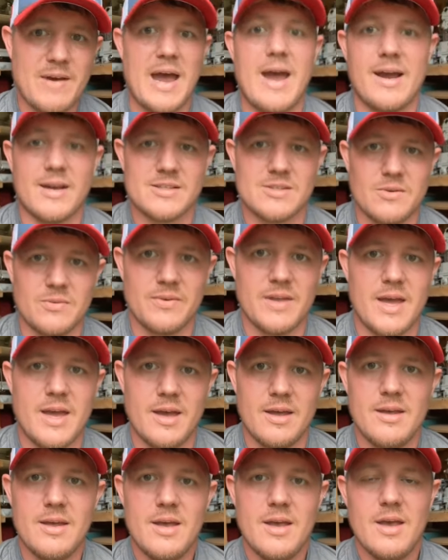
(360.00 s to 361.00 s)
I'm just a guy
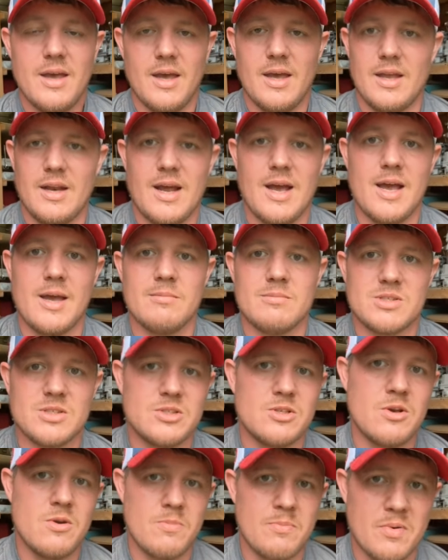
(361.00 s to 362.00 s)
from Hendersonville that
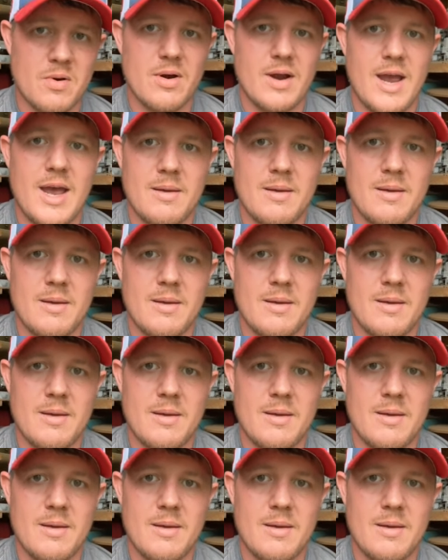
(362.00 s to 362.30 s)
posts stuff,